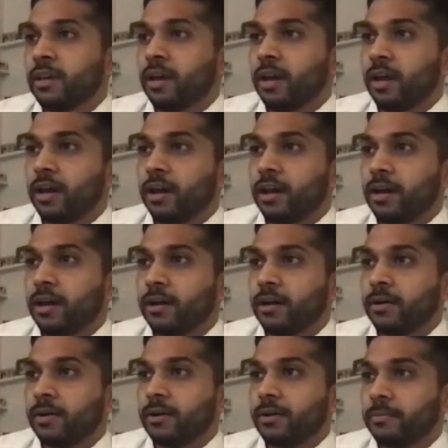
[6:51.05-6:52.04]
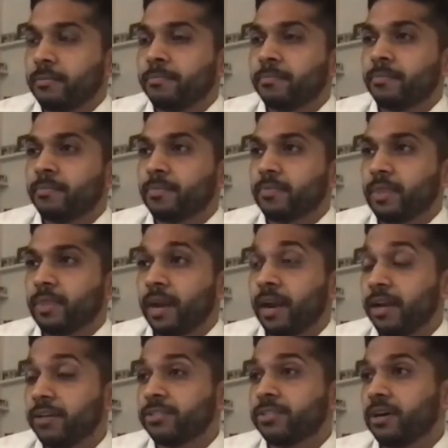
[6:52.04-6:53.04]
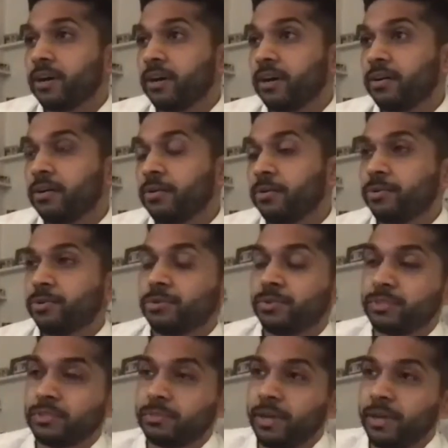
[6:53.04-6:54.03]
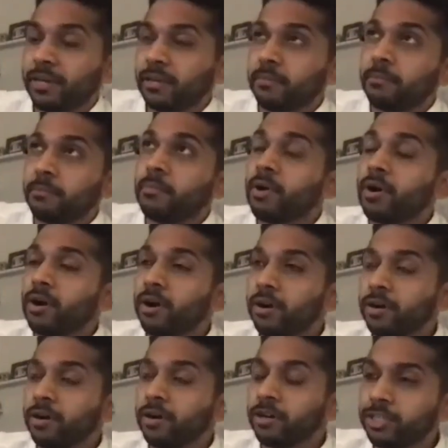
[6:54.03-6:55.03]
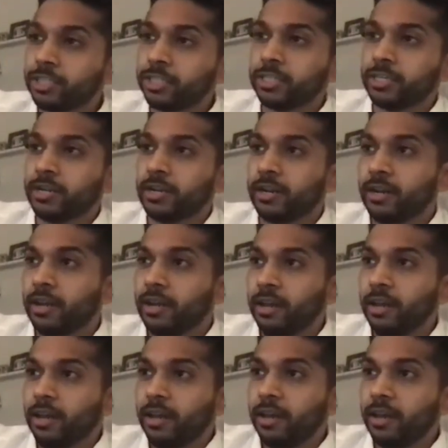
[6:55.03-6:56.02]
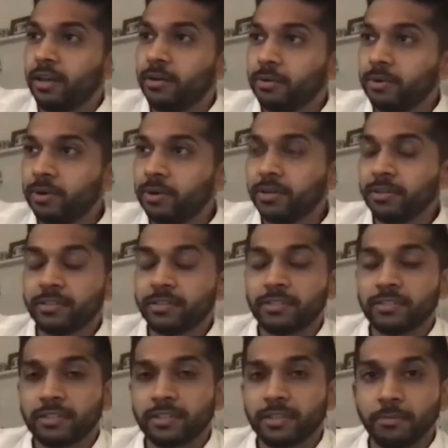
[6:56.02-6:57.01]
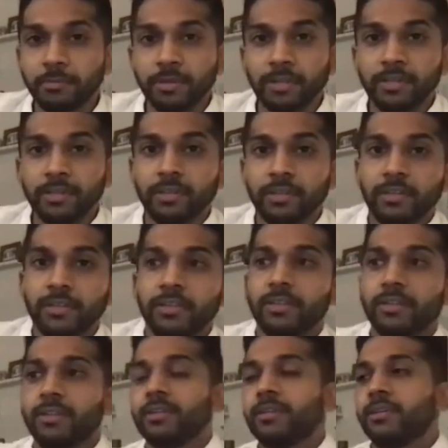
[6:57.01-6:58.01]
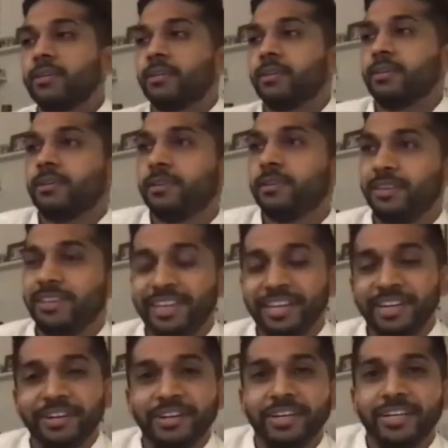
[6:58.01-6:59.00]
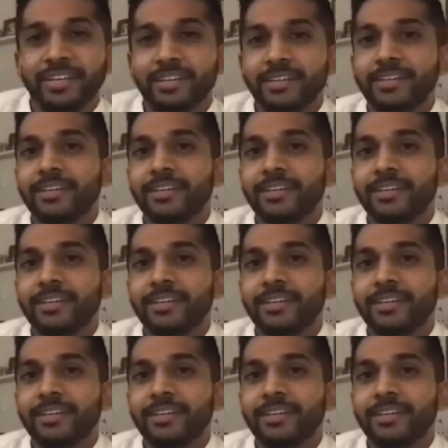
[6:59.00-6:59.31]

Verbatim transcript: um, that I saw, which was back in March, it was completely eerie.